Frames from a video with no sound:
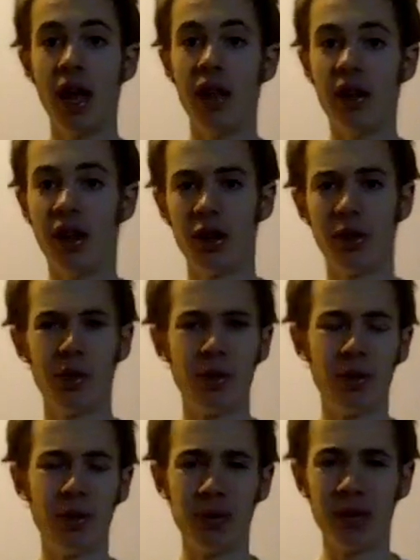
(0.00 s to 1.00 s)
And then other
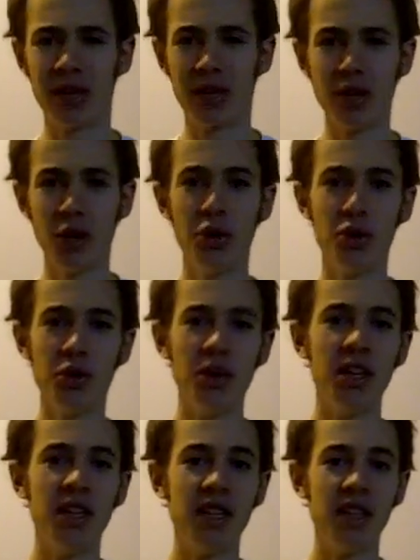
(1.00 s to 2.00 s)
people were like, no, you
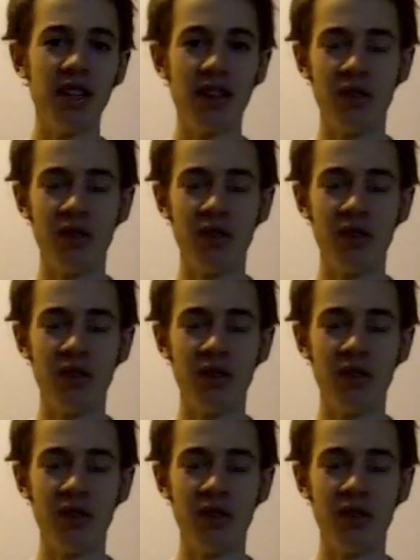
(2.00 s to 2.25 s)
idiot.